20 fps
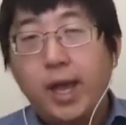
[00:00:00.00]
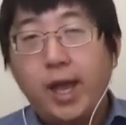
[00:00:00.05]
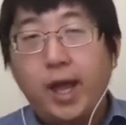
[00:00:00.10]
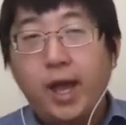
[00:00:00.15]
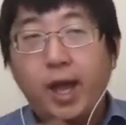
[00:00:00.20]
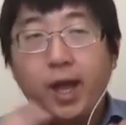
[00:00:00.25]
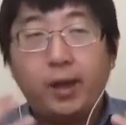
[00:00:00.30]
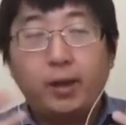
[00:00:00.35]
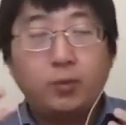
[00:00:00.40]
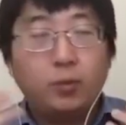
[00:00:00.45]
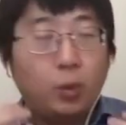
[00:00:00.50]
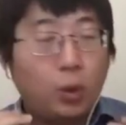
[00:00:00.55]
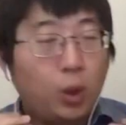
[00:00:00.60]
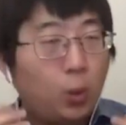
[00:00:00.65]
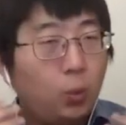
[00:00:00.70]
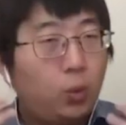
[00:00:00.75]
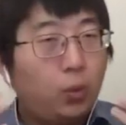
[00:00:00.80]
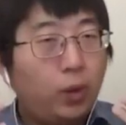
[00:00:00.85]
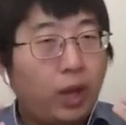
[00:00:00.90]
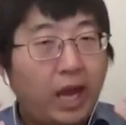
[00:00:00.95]
and
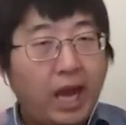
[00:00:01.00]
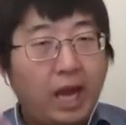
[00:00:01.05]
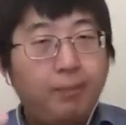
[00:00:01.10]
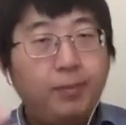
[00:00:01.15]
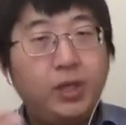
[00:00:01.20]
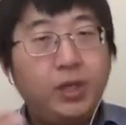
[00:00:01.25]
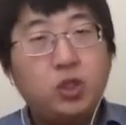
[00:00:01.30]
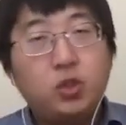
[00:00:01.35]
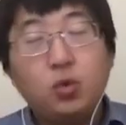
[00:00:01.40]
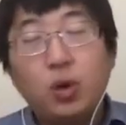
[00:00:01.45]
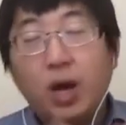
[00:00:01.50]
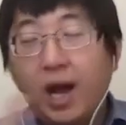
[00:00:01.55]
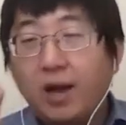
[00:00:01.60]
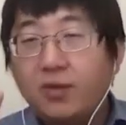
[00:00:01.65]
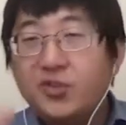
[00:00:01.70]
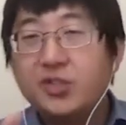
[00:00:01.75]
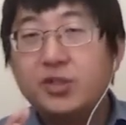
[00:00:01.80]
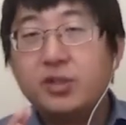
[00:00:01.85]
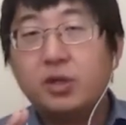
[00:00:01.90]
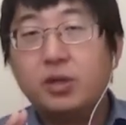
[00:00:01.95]
we will be happy to
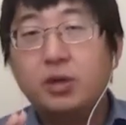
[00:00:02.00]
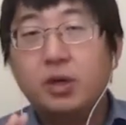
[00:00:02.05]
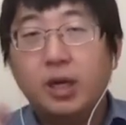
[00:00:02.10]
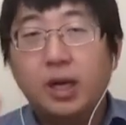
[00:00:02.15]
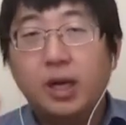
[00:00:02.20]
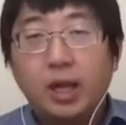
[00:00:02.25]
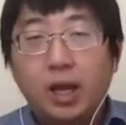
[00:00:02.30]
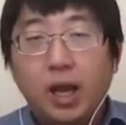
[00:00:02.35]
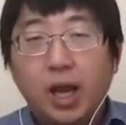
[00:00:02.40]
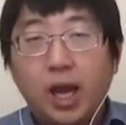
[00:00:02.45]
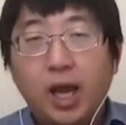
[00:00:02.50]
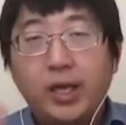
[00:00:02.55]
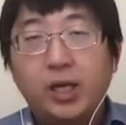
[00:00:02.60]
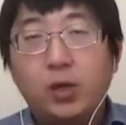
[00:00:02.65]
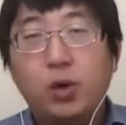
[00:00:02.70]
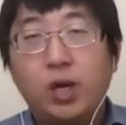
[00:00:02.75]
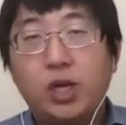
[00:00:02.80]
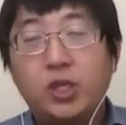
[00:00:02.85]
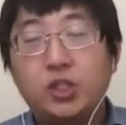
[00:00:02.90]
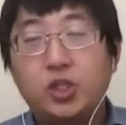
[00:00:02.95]
answer any
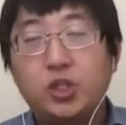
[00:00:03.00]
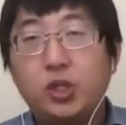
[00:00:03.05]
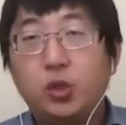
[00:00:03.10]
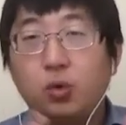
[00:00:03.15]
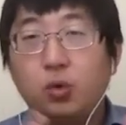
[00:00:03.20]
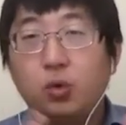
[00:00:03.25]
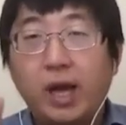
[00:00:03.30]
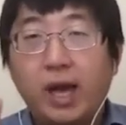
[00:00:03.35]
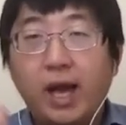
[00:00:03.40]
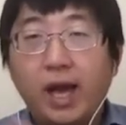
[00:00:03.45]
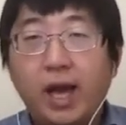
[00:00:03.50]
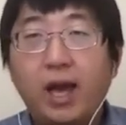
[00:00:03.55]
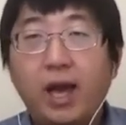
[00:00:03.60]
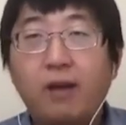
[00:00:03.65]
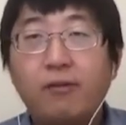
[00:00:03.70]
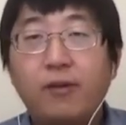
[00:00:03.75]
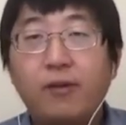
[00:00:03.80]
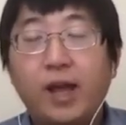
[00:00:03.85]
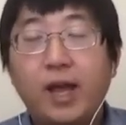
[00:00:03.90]
question you have.